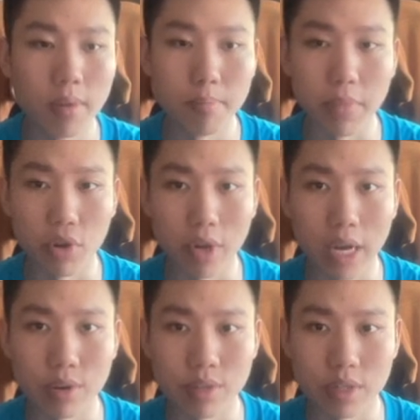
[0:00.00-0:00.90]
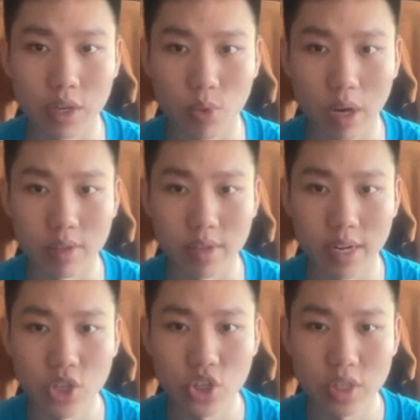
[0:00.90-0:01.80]
metal housing around the
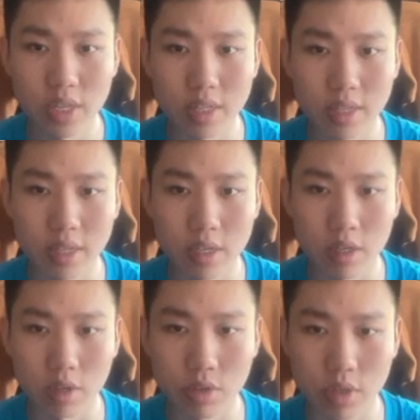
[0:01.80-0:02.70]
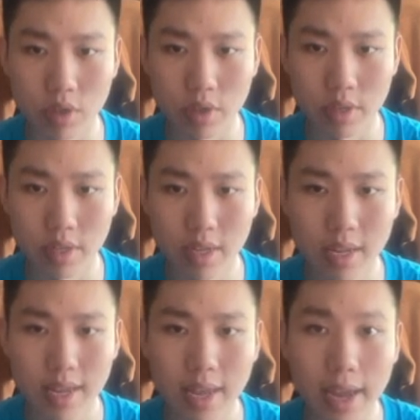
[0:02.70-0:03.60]
engine and take a closer look
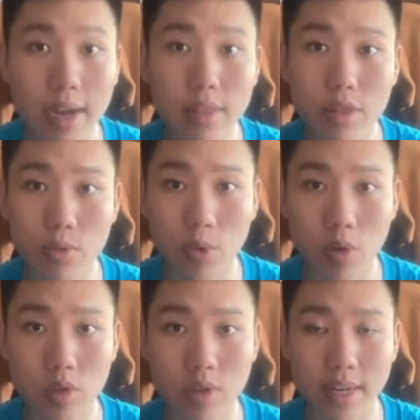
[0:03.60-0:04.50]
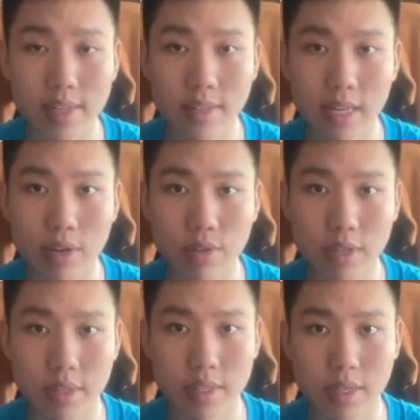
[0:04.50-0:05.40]
at the rotor and its
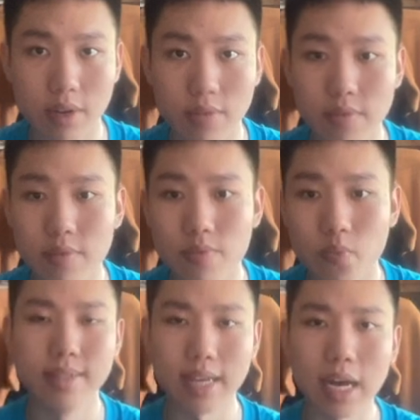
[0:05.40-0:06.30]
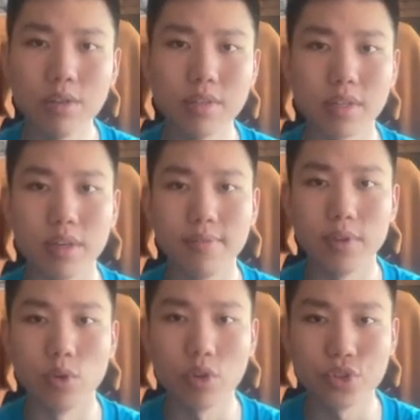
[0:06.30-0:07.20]
housing itself. The housing of
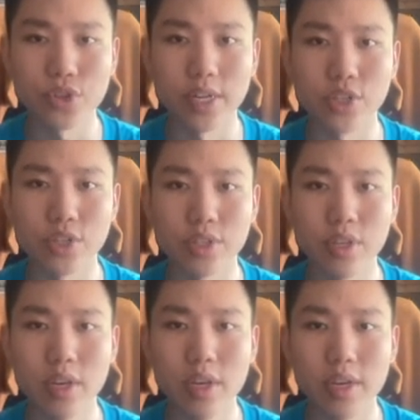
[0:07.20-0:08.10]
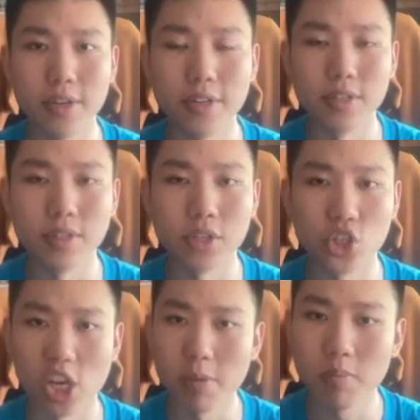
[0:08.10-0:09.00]
a rotary engine is a
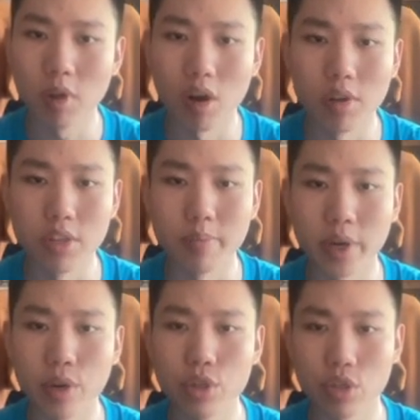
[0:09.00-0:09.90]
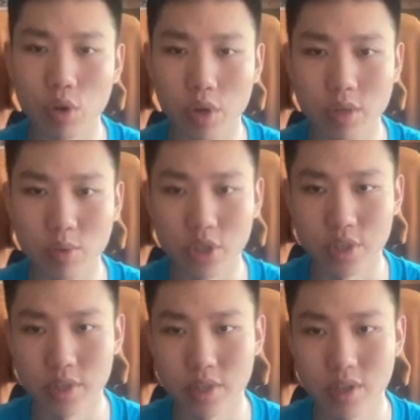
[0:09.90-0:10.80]
shape called the peritrochoid, which
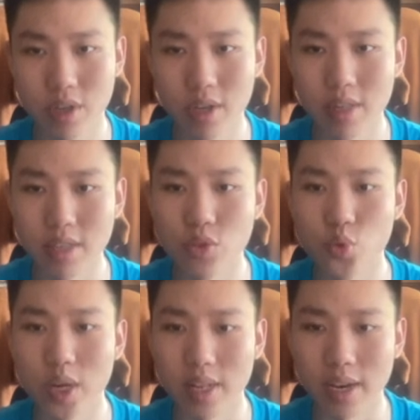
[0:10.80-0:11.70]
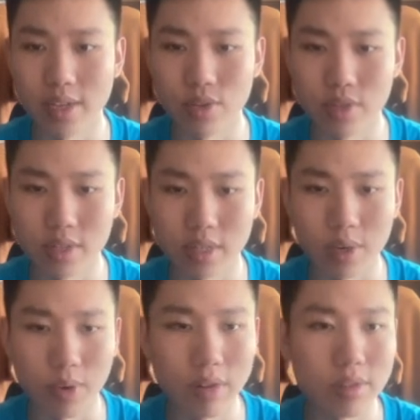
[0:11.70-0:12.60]
is this red line you see
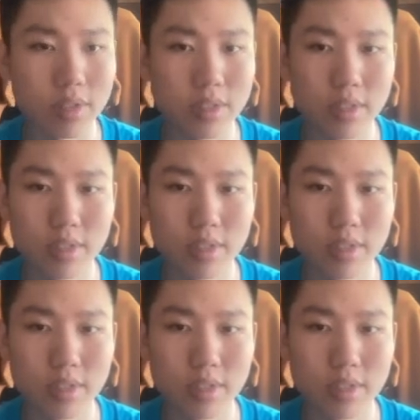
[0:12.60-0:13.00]
around it.